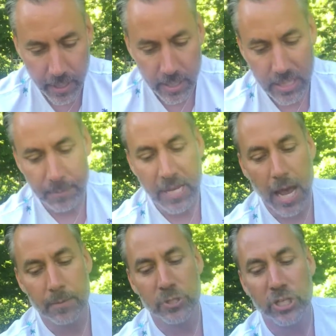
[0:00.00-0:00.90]

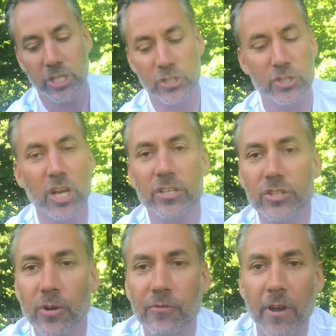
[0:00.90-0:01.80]
Sometimes she is just
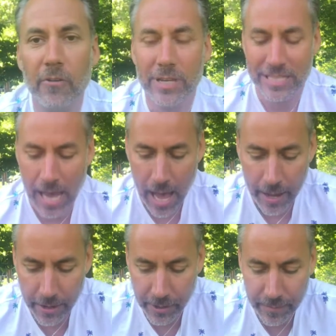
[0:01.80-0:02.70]
so very
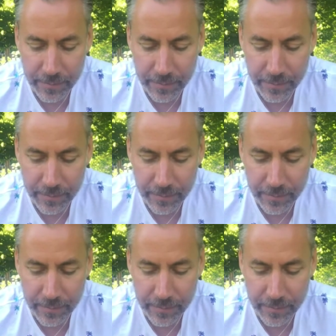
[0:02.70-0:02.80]
tired.